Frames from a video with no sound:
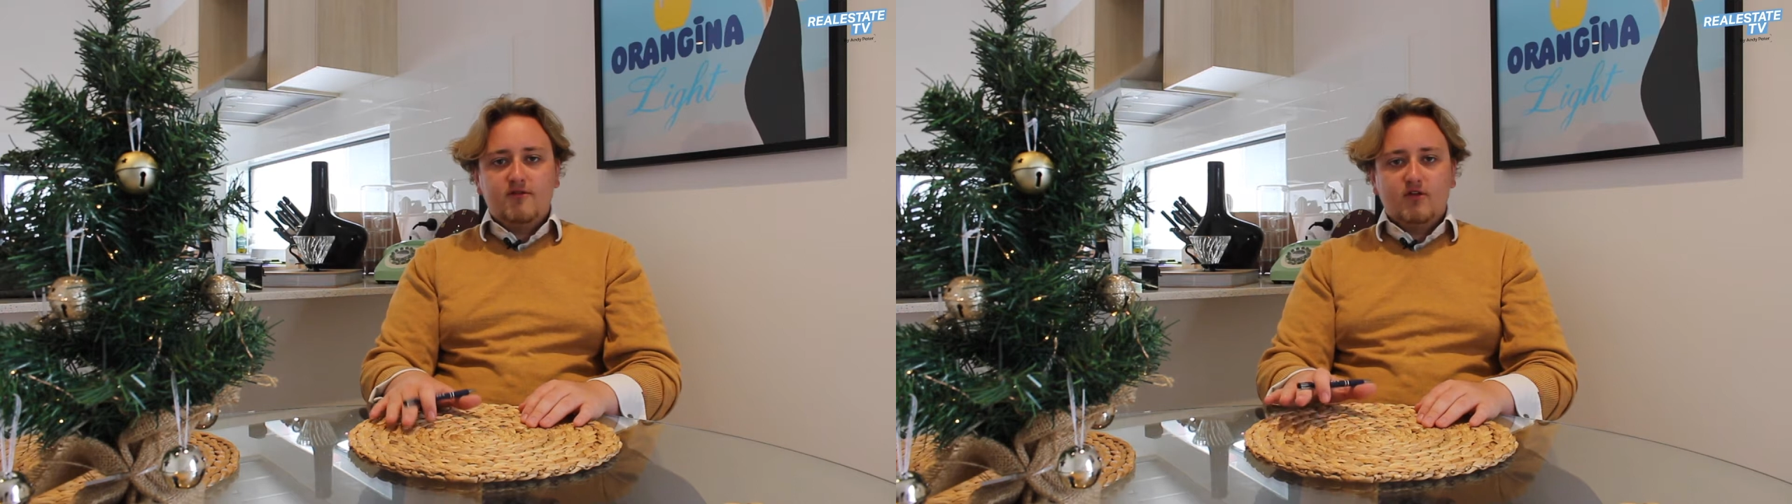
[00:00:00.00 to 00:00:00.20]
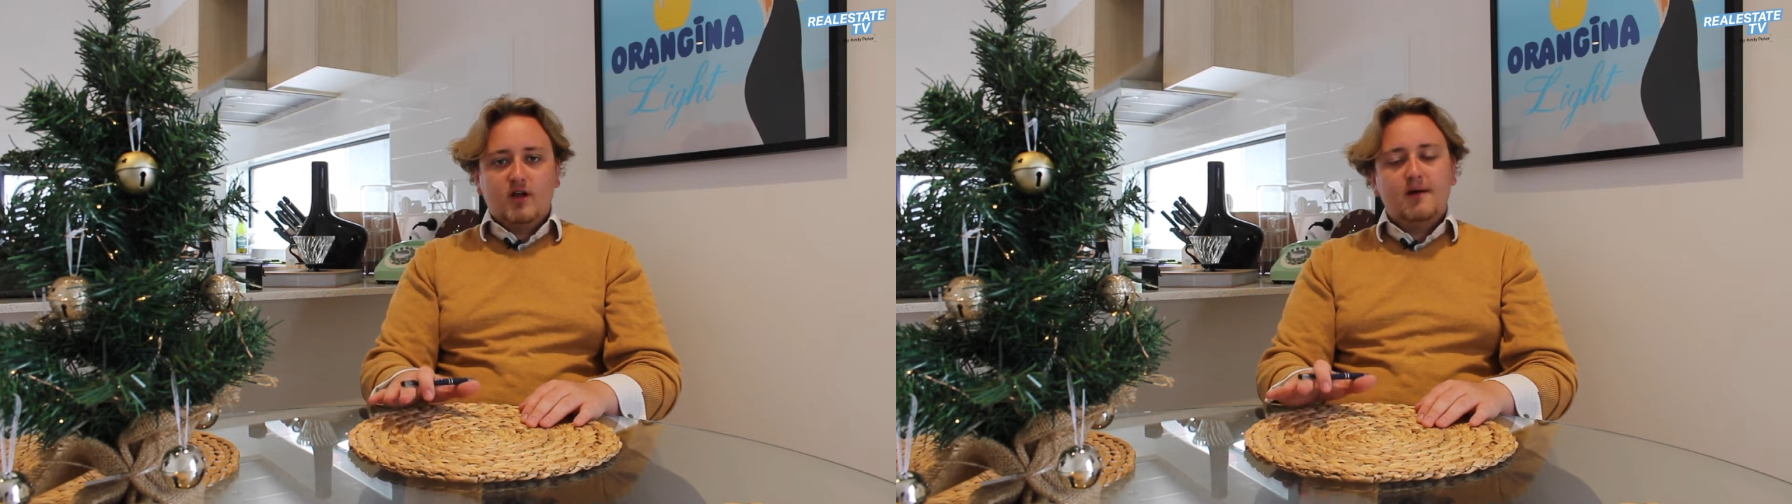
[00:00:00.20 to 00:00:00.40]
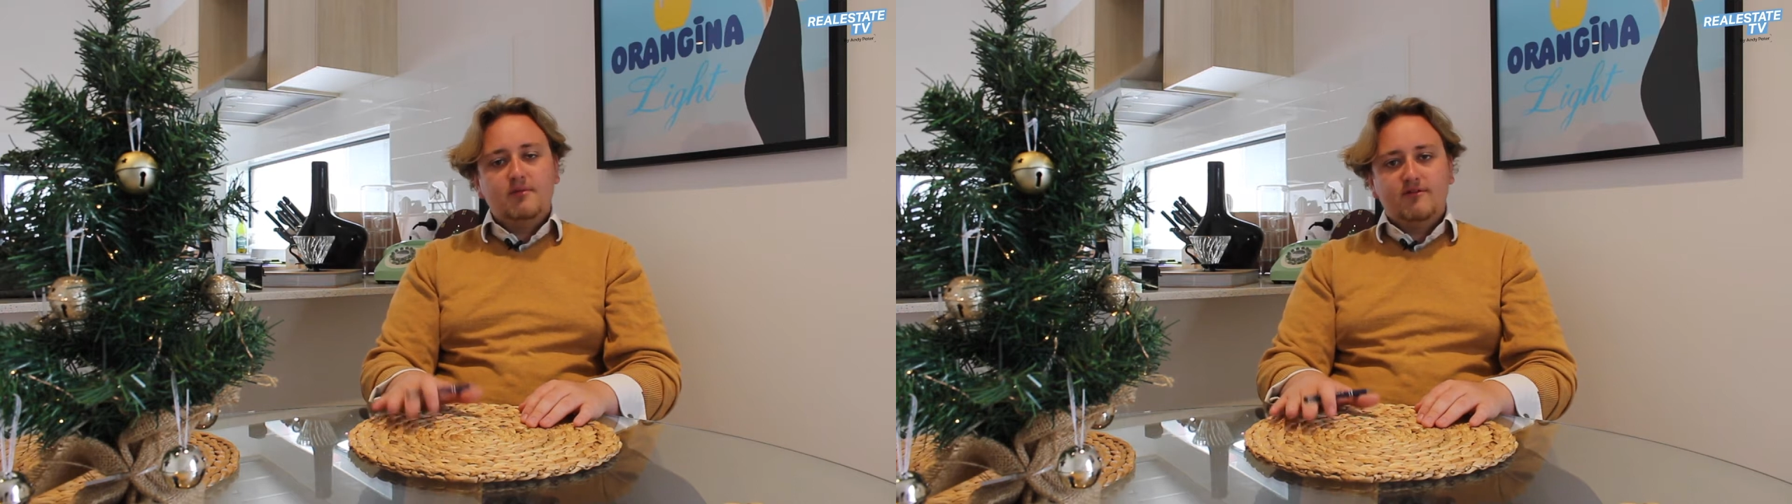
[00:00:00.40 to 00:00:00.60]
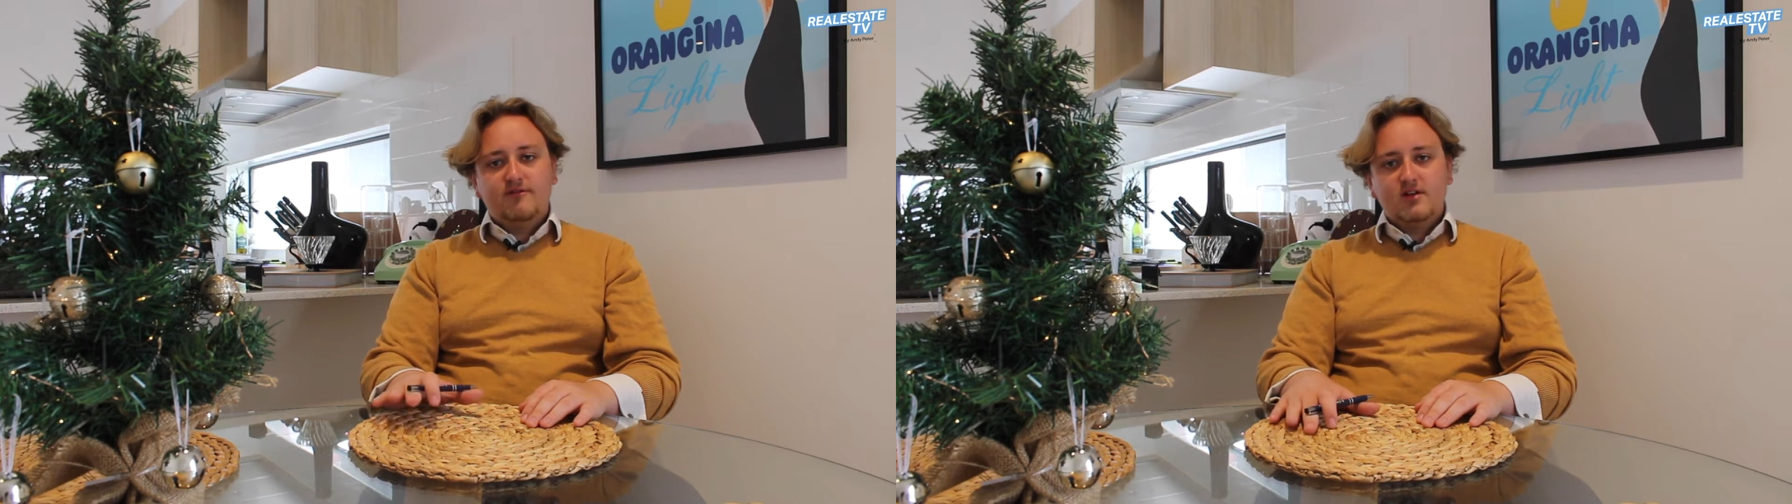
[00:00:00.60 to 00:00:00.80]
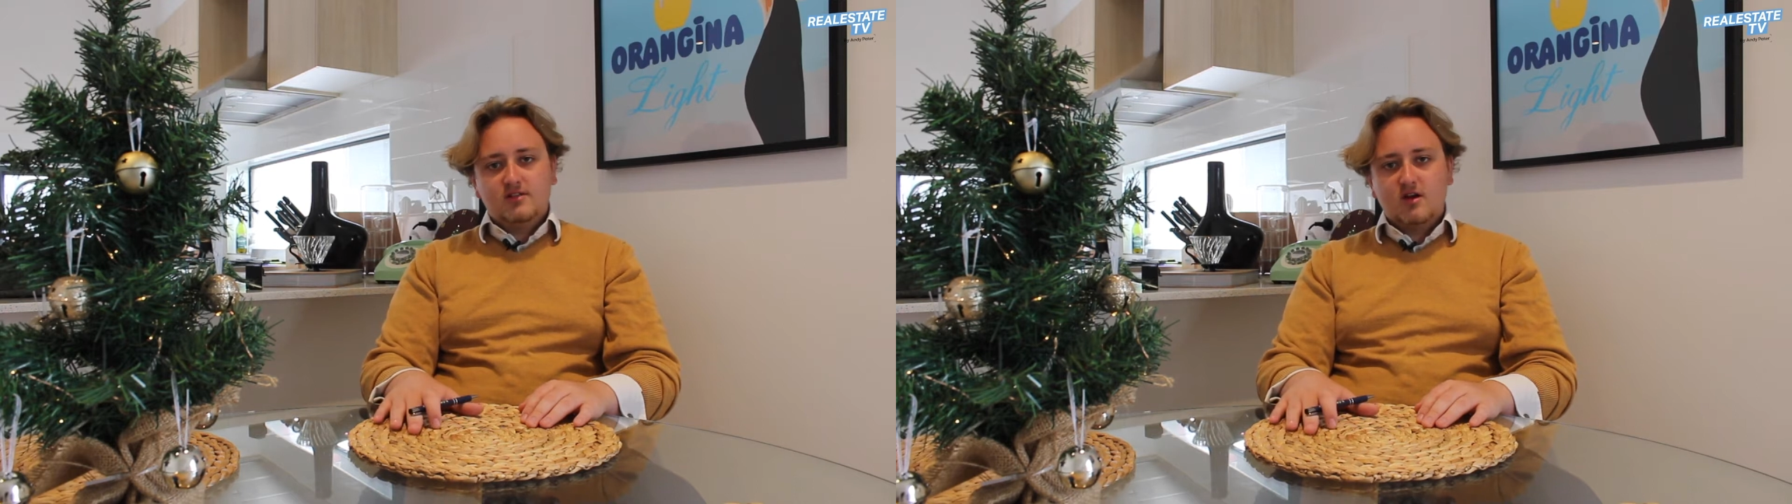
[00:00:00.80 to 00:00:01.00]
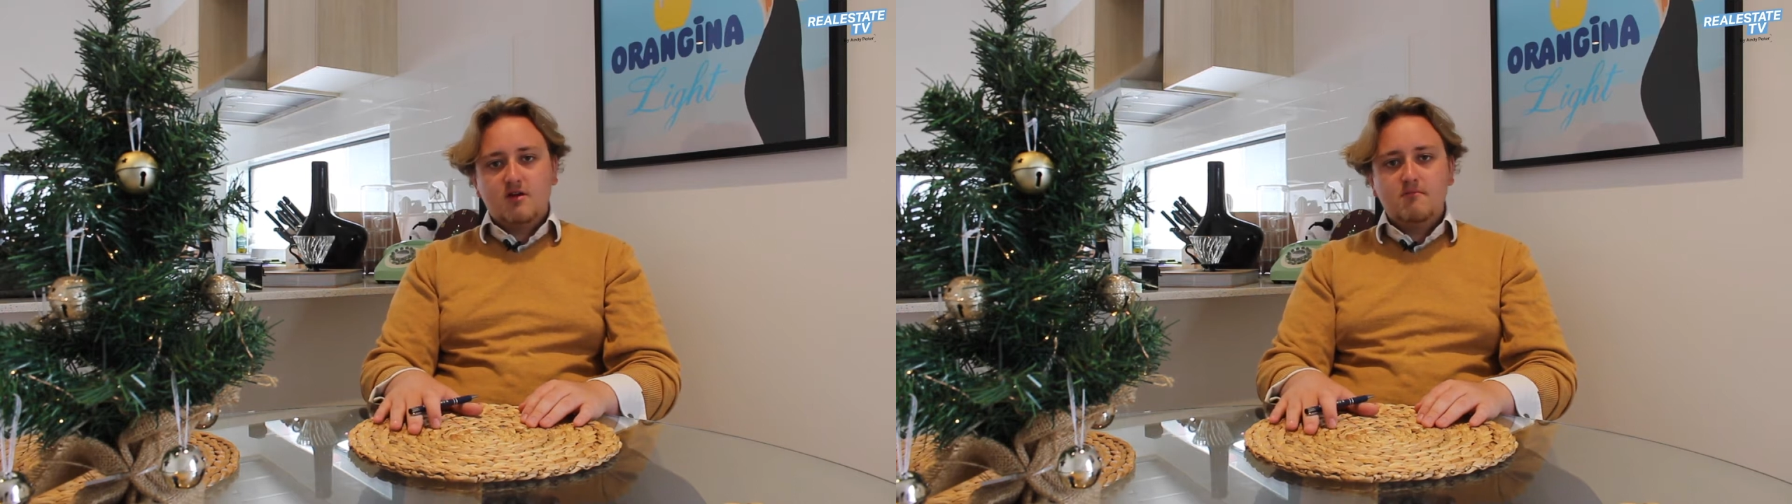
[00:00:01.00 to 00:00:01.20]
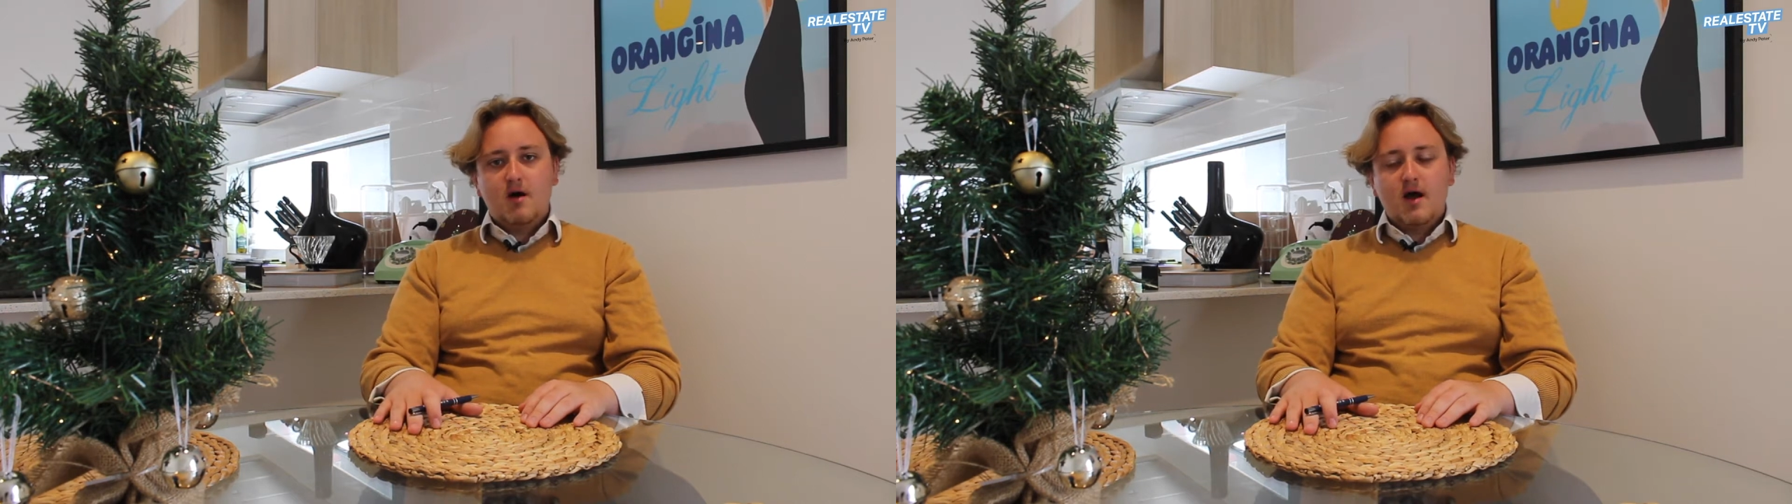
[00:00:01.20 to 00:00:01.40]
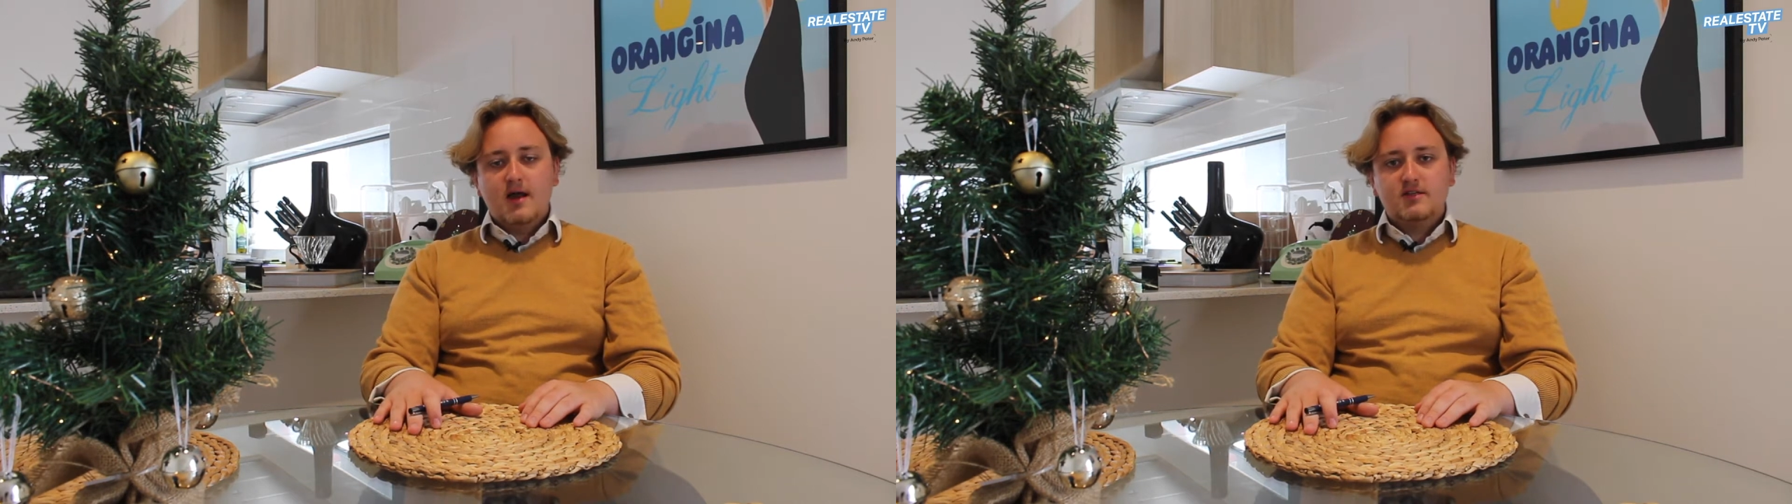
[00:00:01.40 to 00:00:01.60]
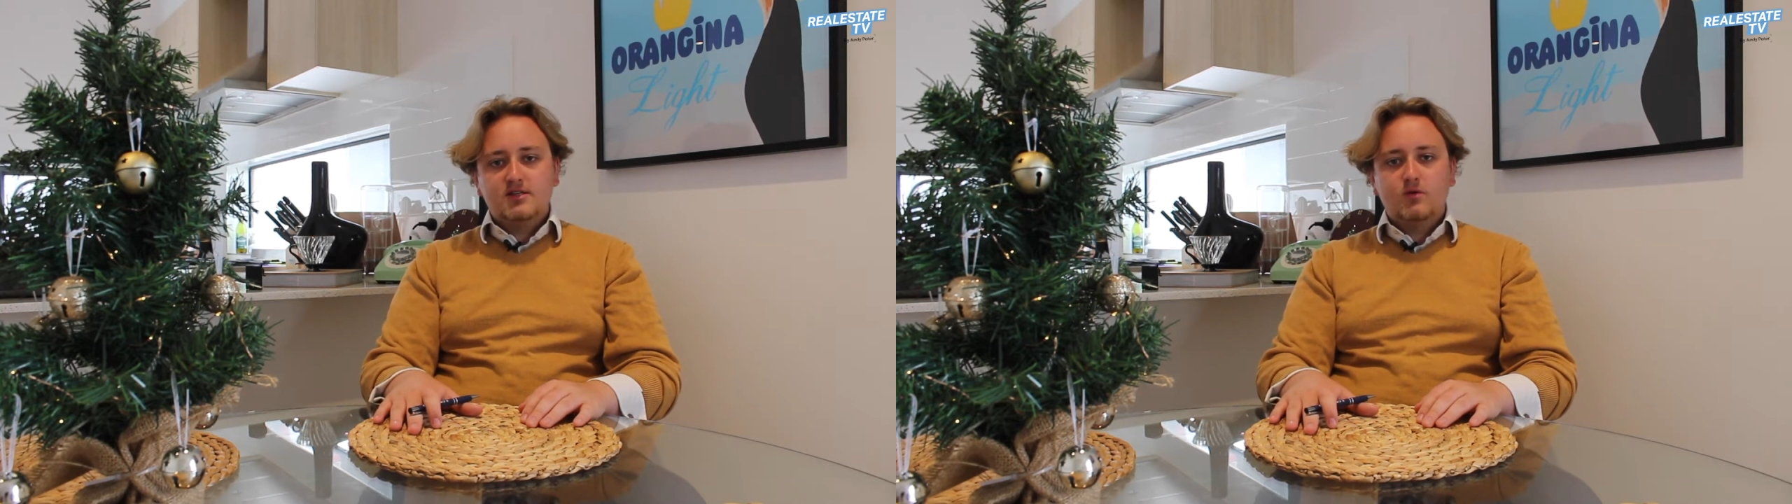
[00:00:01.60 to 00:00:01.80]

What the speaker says: for a couple of first home buyers